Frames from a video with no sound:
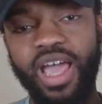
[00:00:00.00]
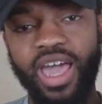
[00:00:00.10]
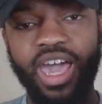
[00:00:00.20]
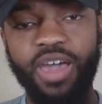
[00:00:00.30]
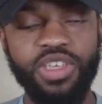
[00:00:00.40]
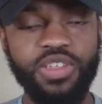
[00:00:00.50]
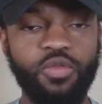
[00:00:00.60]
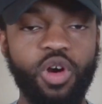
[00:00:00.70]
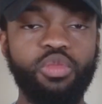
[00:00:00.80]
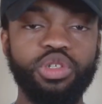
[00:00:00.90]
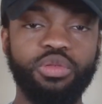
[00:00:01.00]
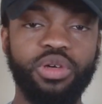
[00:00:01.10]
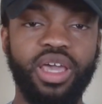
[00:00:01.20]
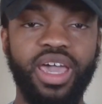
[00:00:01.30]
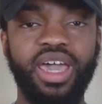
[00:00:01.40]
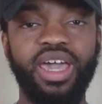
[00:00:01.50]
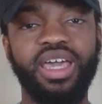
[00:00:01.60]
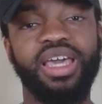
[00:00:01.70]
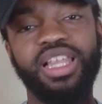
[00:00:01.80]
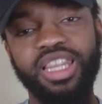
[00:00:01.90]
I have these 4 moves I want to
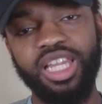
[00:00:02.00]
add.